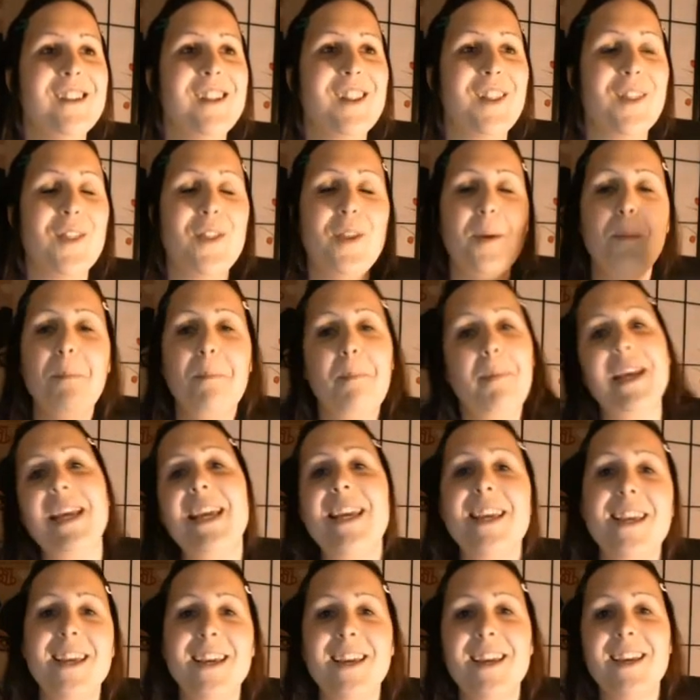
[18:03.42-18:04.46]
The
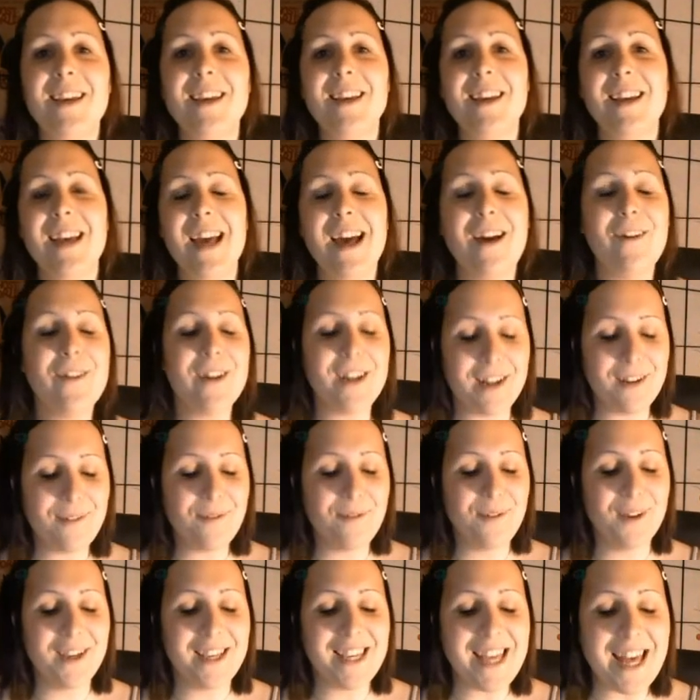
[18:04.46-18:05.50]
beak. How could I
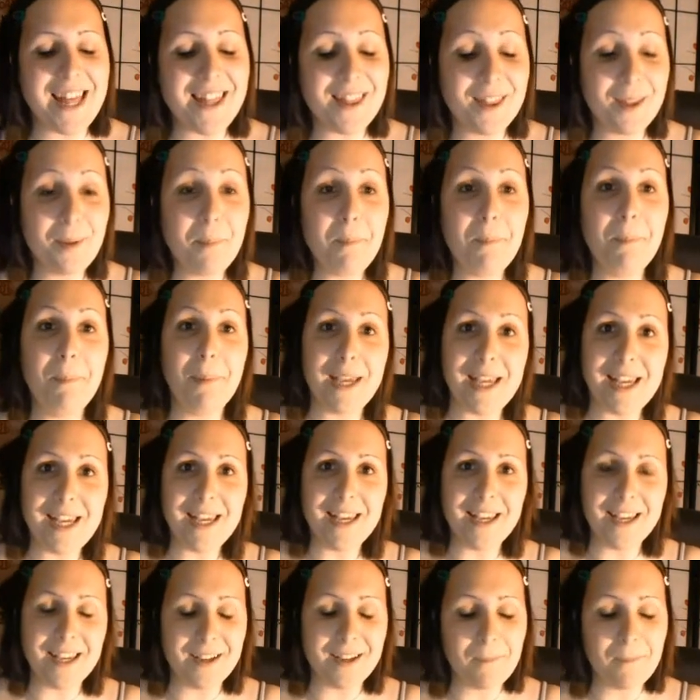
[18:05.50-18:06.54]
forget the
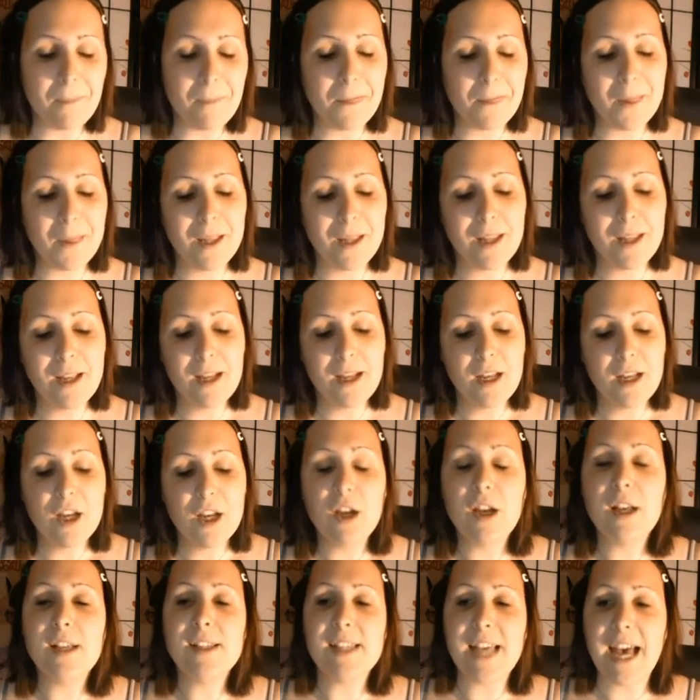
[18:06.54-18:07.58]
beak?
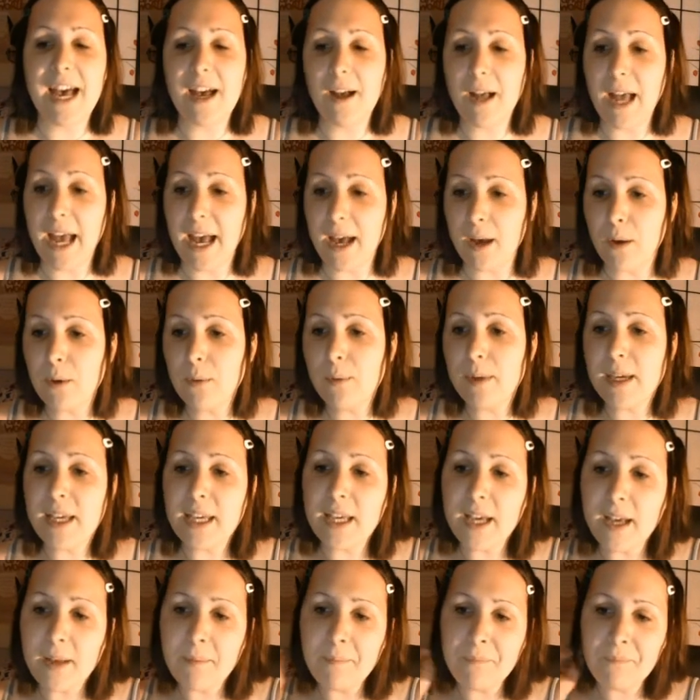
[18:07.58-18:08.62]
So how, how are we...
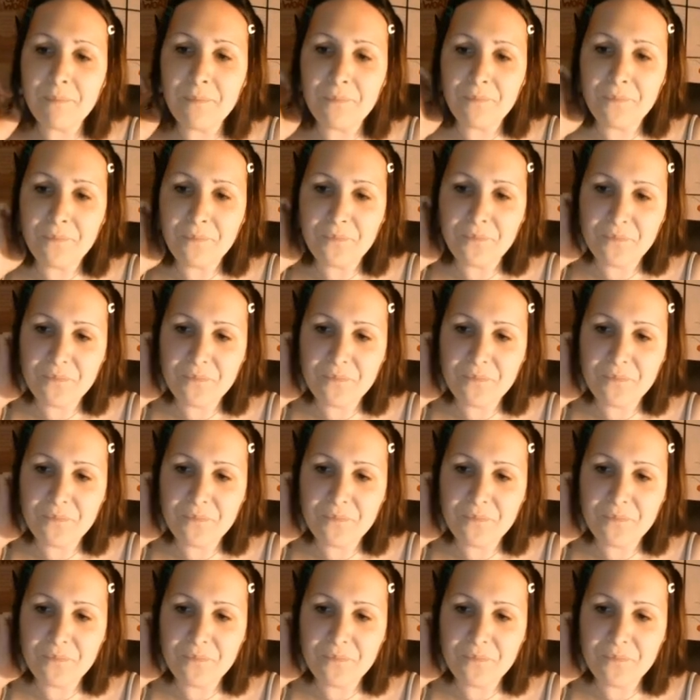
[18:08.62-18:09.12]
um